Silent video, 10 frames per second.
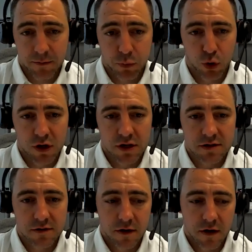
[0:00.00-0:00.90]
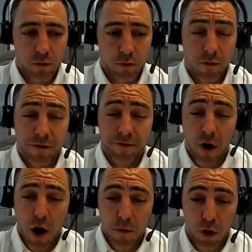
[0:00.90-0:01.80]
employers
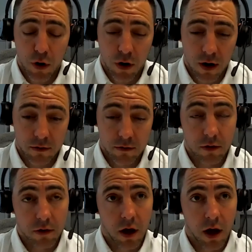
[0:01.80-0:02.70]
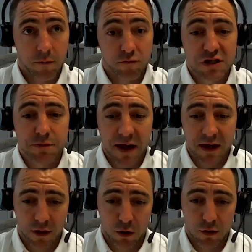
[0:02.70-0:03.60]
far more
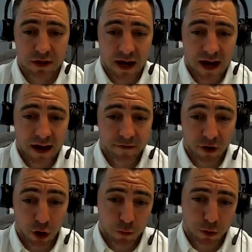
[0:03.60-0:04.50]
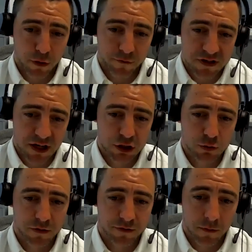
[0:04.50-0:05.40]
respect those that have an open
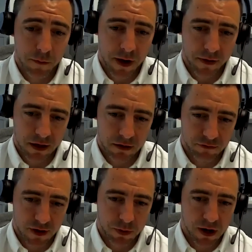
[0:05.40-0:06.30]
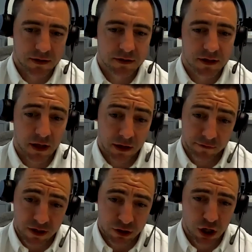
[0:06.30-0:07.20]
conversation with them about their career plans and their
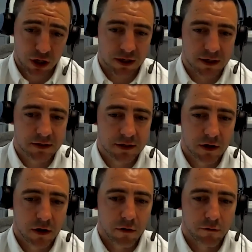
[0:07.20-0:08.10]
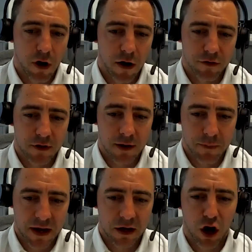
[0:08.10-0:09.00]
career journeys, rather than it
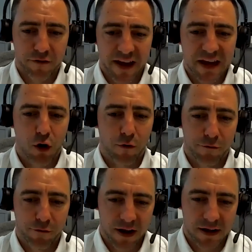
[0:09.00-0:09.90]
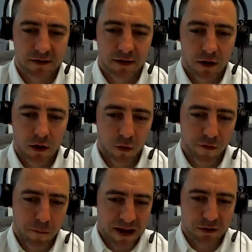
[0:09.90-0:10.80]
being kind of a conflict with
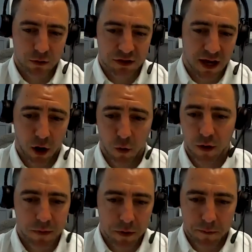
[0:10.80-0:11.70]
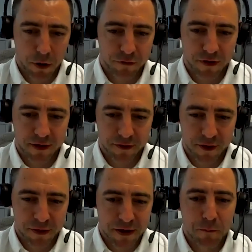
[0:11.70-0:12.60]
a battle saying, I want to be promoted,
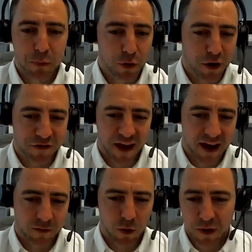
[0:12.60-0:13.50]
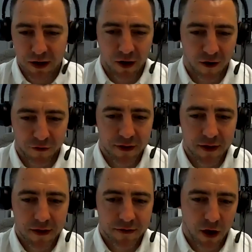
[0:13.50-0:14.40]
and the employer saying, well, we can't.
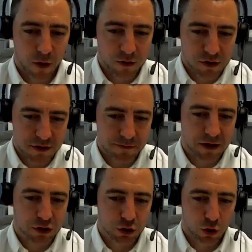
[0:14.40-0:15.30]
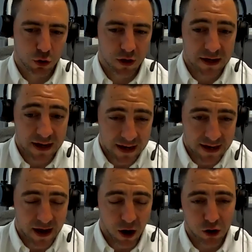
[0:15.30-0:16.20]
So just make sure that, again,
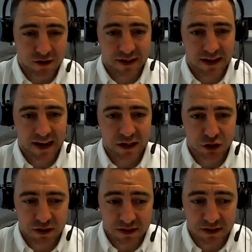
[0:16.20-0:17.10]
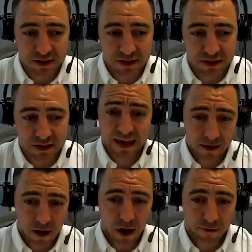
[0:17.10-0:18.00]
articulation is key
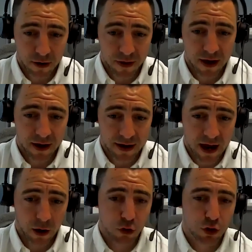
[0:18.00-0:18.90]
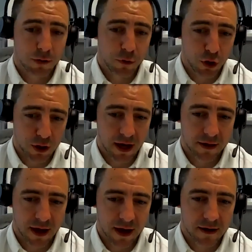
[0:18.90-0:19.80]
around that and how you
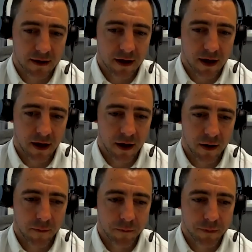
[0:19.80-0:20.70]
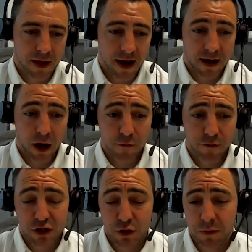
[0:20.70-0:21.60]
communicate that. And
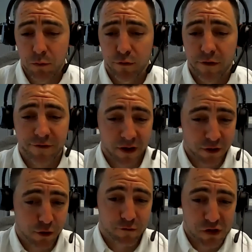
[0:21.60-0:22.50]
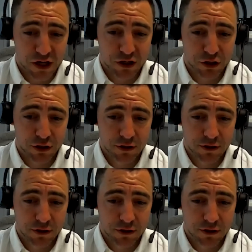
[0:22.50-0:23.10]
hopefully it should be more of a fun conversation,